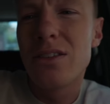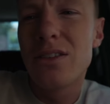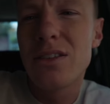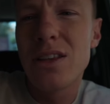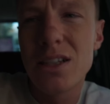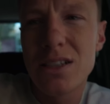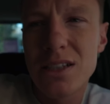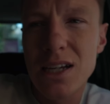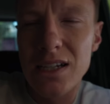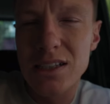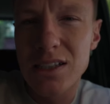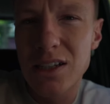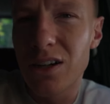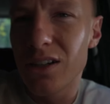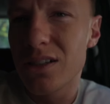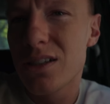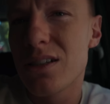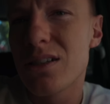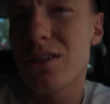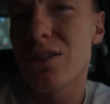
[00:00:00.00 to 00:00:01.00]
this taxi
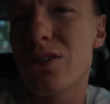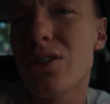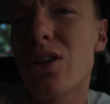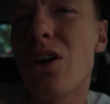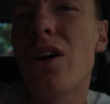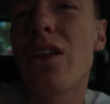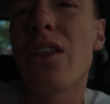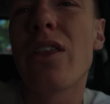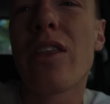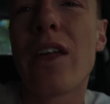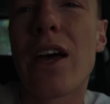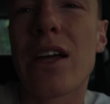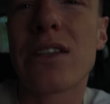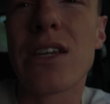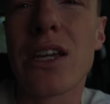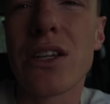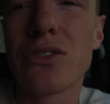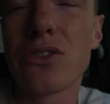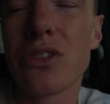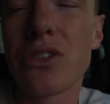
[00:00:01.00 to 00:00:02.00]
guy says it's not that
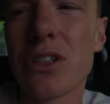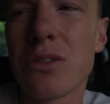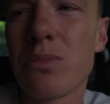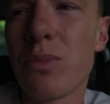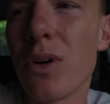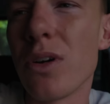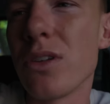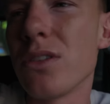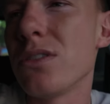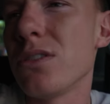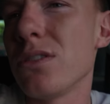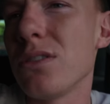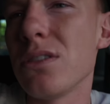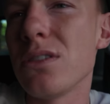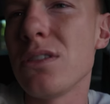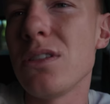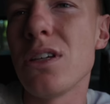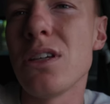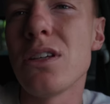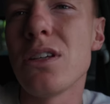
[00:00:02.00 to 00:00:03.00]
dangerous but
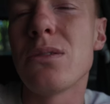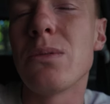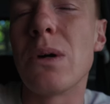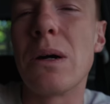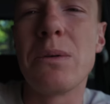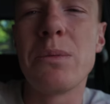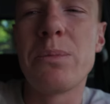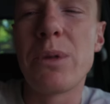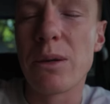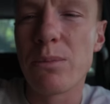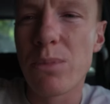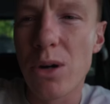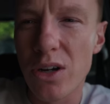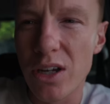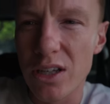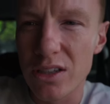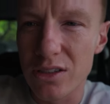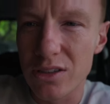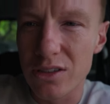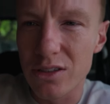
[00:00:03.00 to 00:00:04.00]
you, there might be
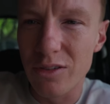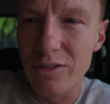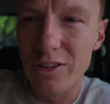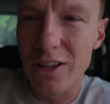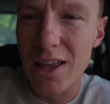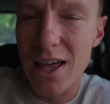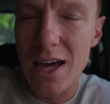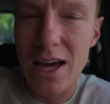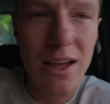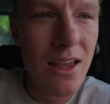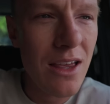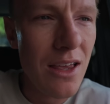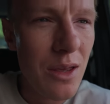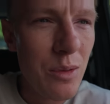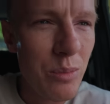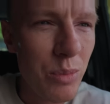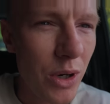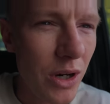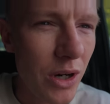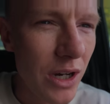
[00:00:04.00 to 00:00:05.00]
pickpockets and stuff like
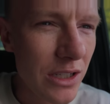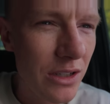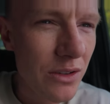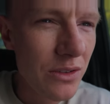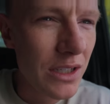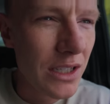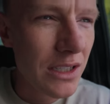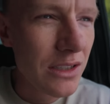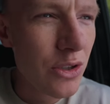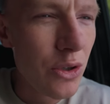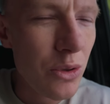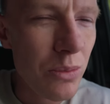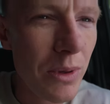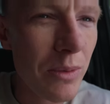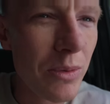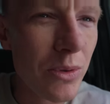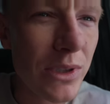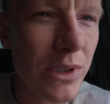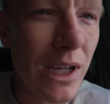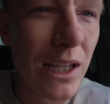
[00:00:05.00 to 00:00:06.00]
that. But I don't need two
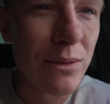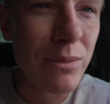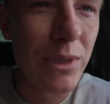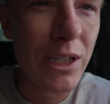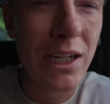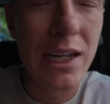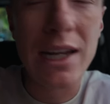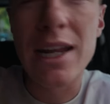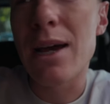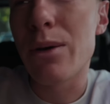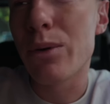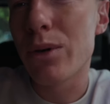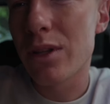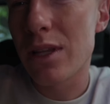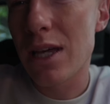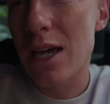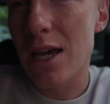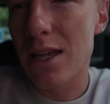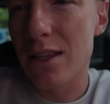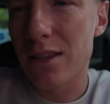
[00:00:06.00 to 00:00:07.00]
people telling me in an hour
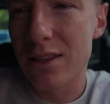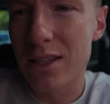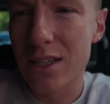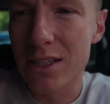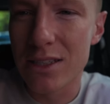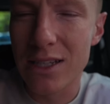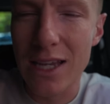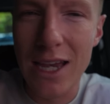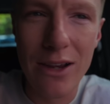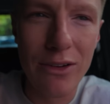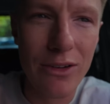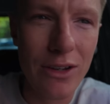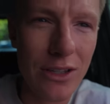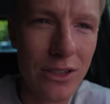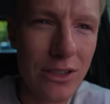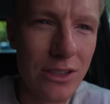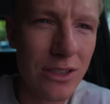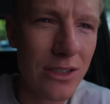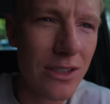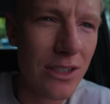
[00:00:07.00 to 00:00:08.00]
that this area
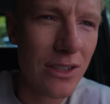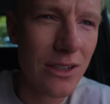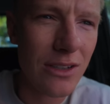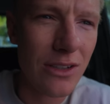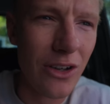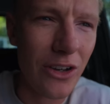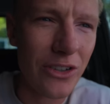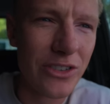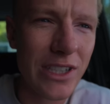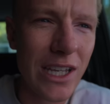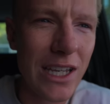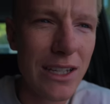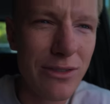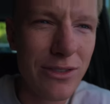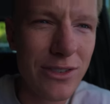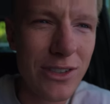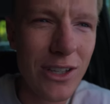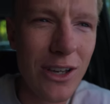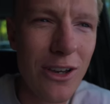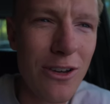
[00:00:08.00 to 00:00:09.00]
is not safe,
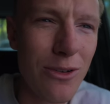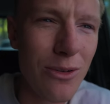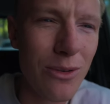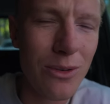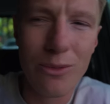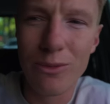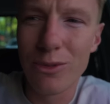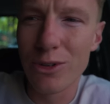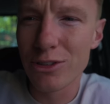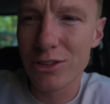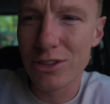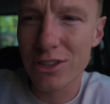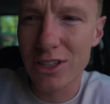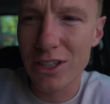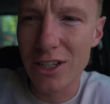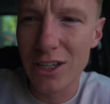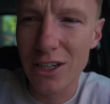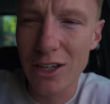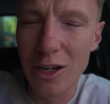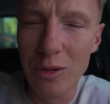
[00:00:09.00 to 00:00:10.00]
so we're just
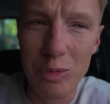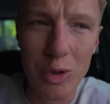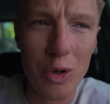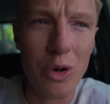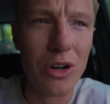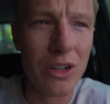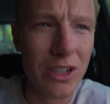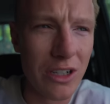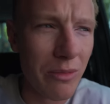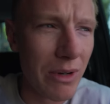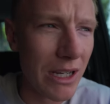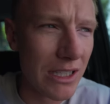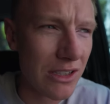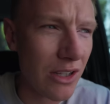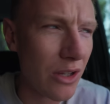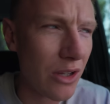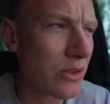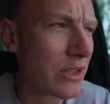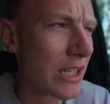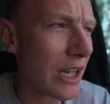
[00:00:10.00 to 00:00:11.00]
going to abort and go back
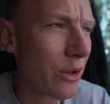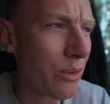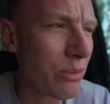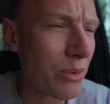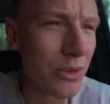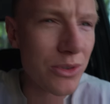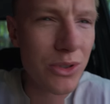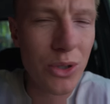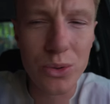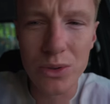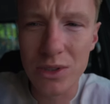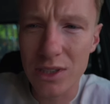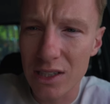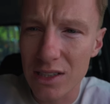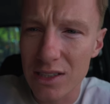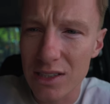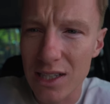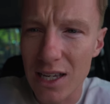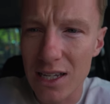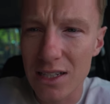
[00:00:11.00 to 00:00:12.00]
to the hotel. But it's cool to see
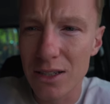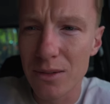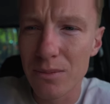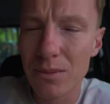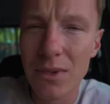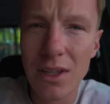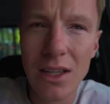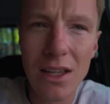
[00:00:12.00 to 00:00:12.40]
the stadium.